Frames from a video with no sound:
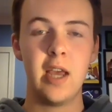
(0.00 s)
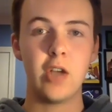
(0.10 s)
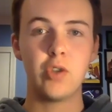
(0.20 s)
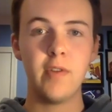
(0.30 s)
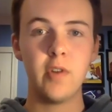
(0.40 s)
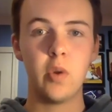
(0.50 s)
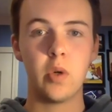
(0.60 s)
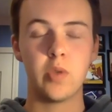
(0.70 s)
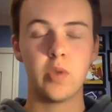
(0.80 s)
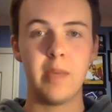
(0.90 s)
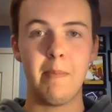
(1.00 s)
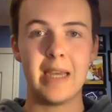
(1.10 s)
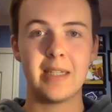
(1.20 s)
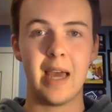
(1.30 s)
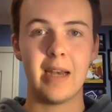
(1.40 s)
And Trevor Lawrence really
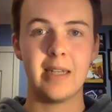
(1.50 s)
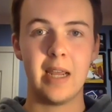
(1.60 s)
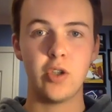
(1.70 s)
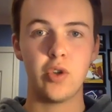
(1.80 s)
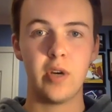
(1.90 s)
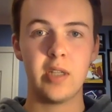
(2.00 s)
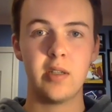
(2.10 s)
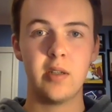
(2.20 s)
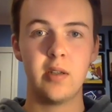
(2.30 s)
makes that dangerous.